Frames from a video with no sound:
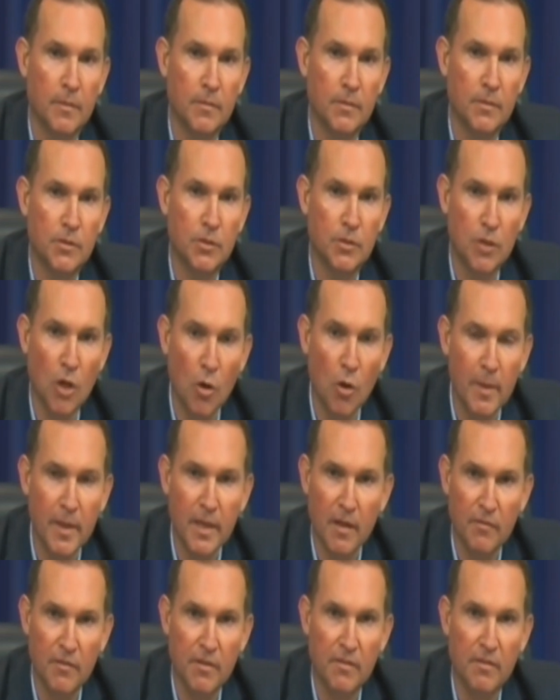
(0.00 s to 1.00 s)
so
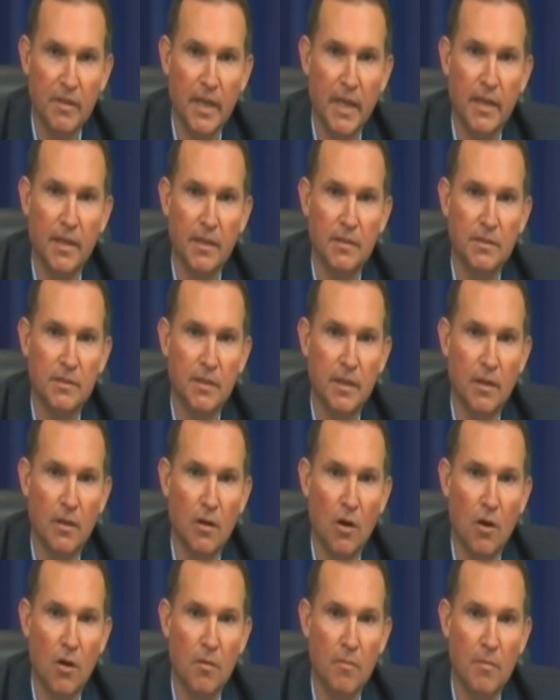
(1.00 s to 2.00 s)
many of the things that
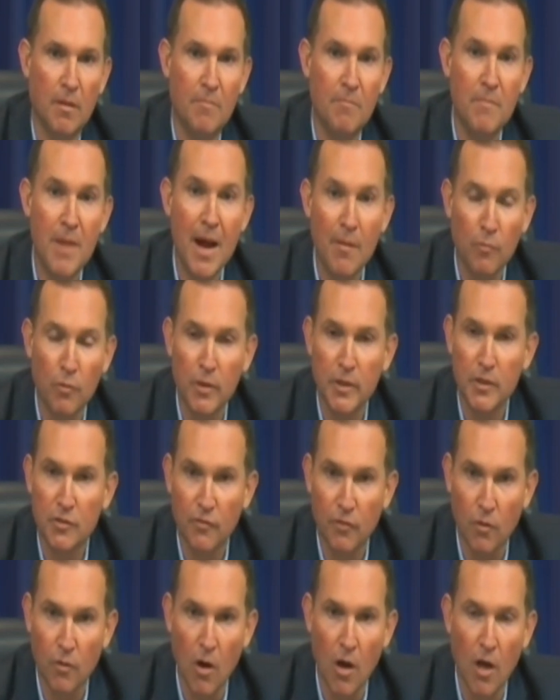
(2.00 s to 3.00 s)
are memories
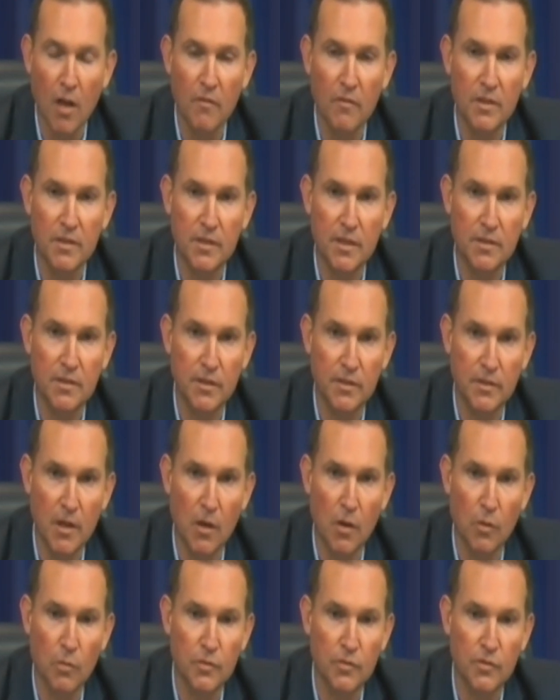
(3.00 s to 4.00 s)
for all of us as
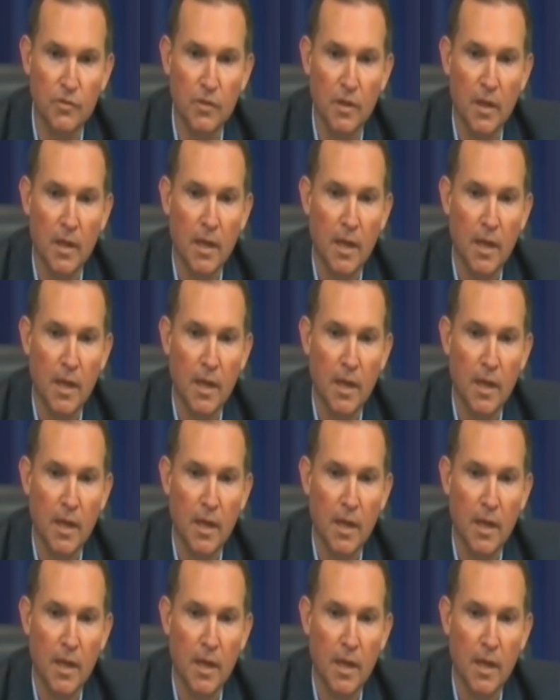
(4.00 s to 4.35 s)
adults.